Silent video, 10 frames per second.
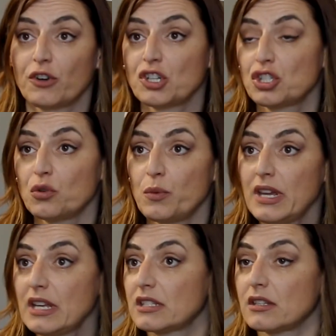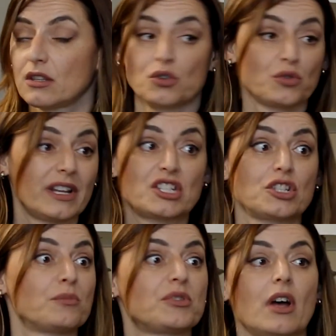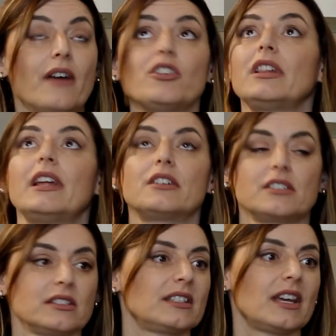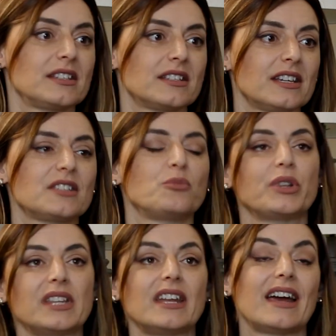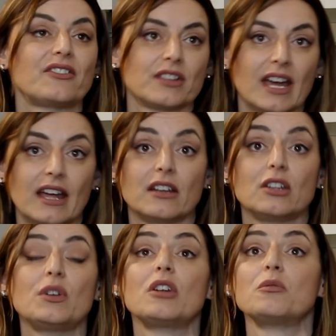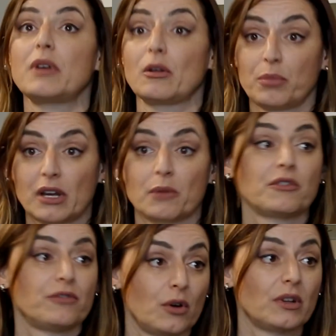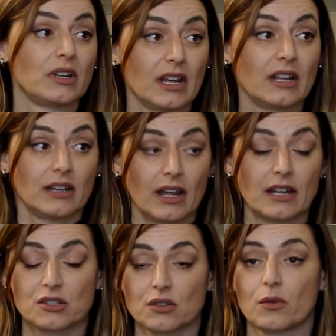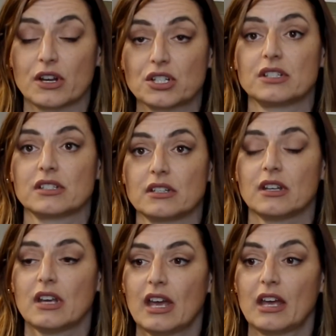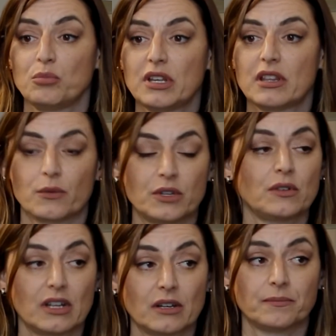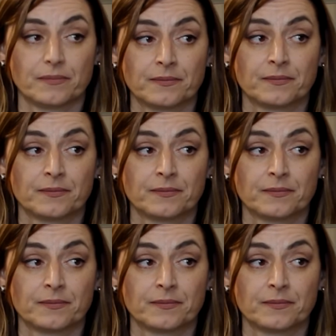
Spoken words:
first 2 weeks, those relationships, every lender is yes. But then after that, you need them to be able to pick up the phone and answer the questions and be there when you need them.